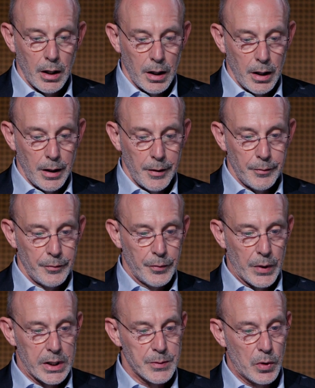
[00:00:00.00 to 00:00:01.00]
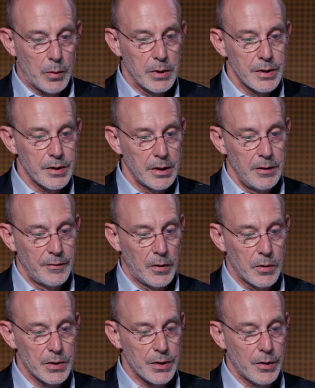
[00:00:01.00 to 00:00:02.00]
As promised, the
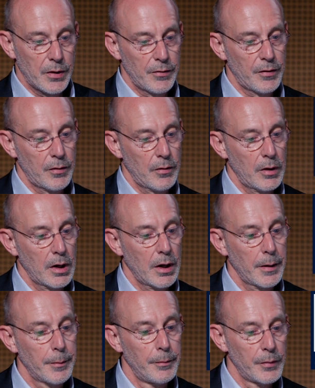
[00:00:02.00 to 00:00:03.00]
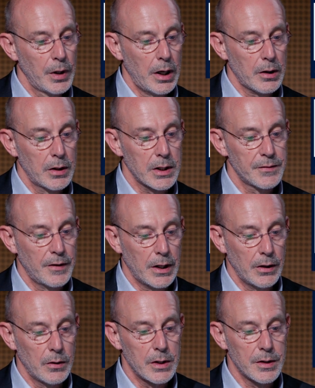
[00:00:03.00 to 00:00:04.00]
defocus curve, the ACUNEX
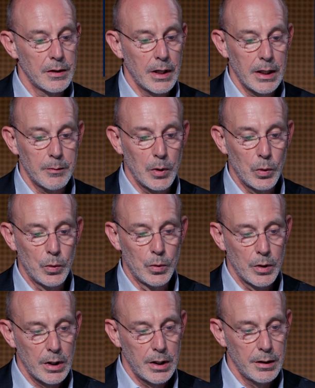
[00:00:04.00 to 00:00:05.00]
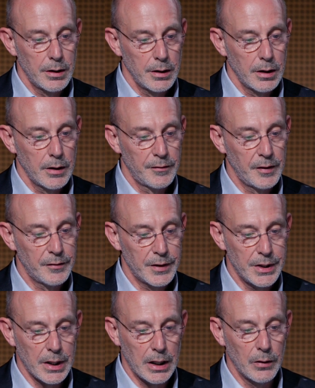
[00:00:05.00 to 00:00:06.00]
Vario is in light blue and the
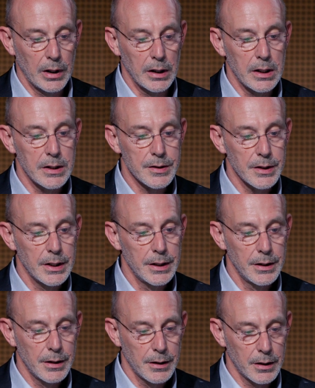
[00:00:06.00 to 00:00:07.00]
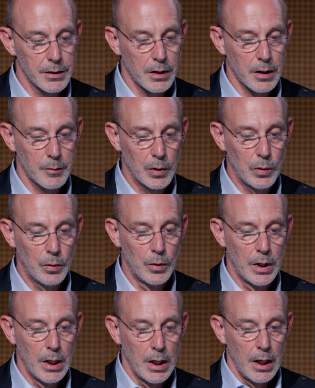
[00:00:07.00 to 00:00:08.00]
Vivity IOL is in dark blue,
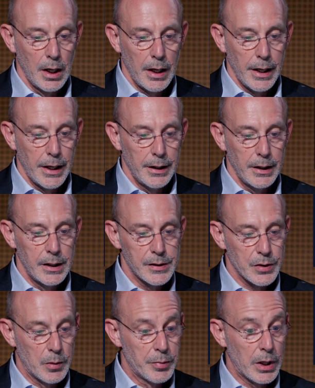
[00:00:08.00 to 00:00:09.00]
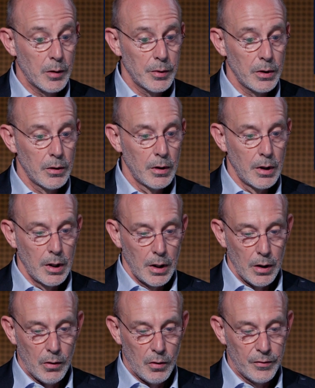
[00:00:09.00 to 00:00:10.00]
and it's comparable
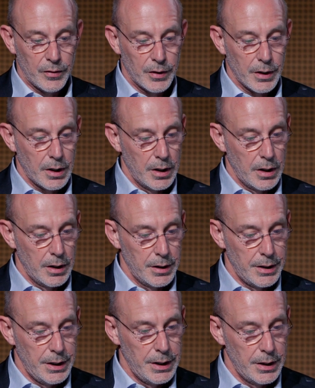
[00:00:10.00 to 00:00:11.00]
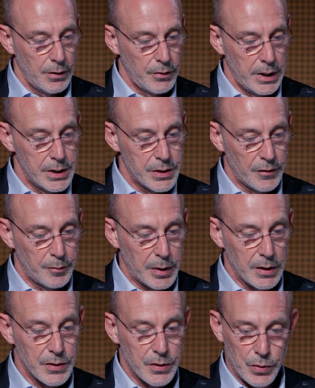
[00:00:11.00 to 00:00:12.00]
over the range of
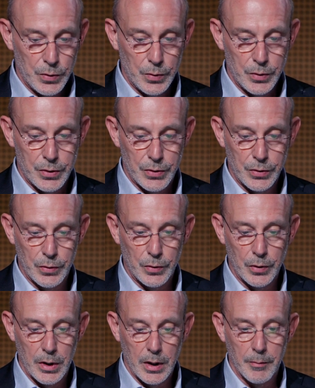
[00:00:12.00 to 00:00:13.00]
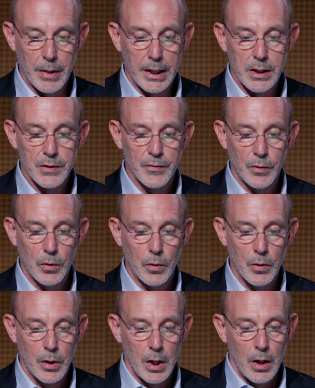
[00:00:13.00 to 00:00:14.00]
+2 to
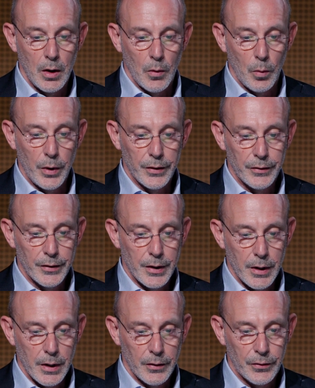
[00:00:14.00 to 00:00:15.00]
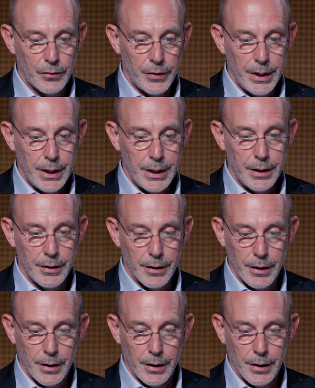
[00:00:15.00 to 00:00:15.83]
-4, with 3